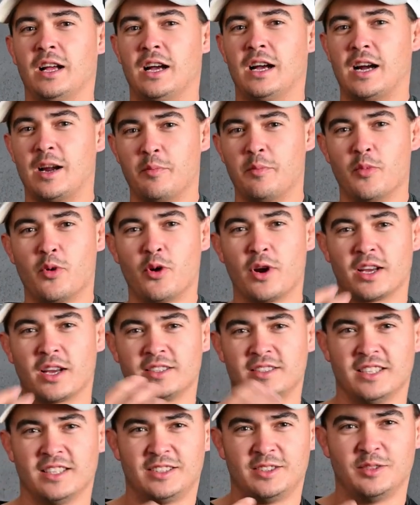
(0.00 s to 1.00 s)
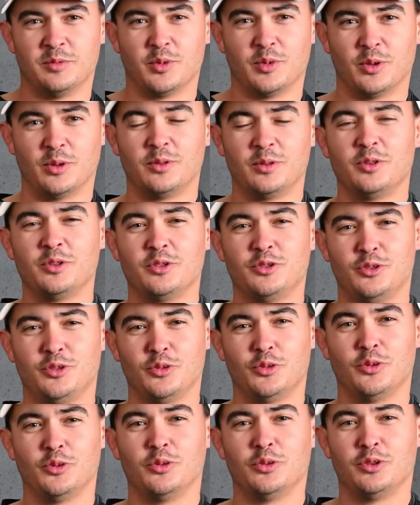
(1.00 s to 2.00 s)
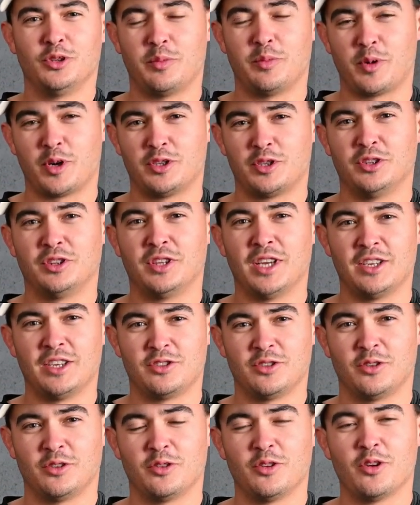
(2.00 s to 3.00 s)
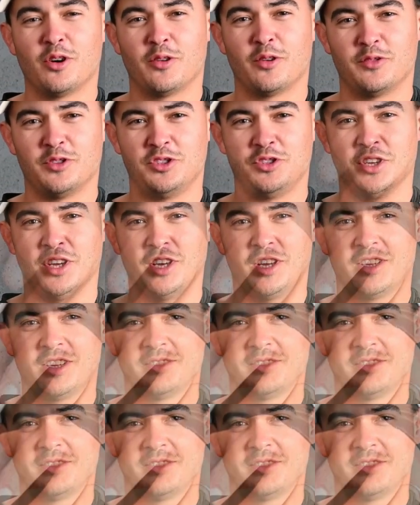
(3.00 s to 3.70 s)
are more accessible to the presentation of the jig.